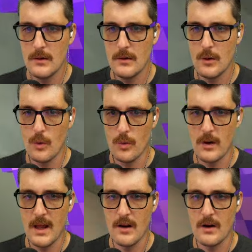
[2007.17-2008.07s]
Ooh,
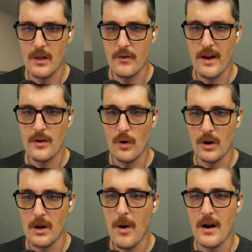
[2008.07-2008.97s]
and another vendor.
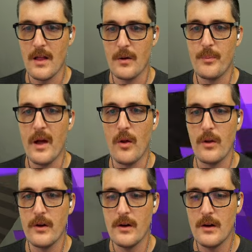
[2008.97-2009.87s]
Come on, another belt.
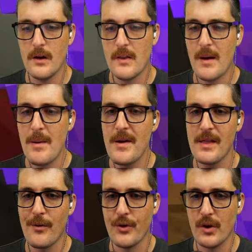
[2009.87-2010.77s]
That might be a
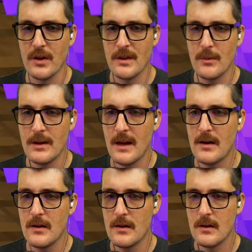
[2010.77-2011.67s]
level 30 thing that we had.
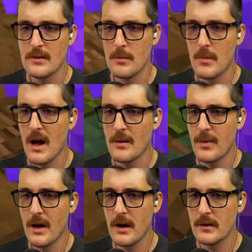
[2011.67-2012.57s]
It's a mod
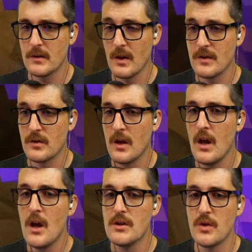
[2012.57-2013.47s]
box. That's
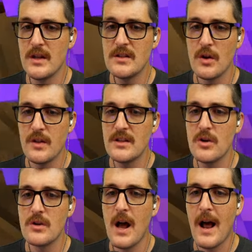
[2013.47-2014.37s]
so these are
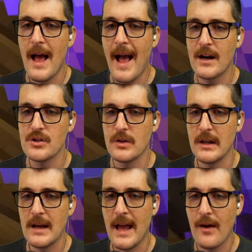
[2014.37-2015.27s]
not actually in
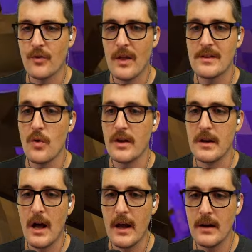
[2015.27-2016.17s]
half. So that's only
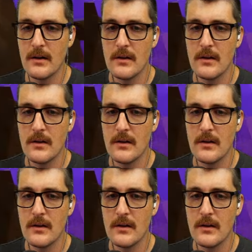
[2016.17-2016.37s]
9.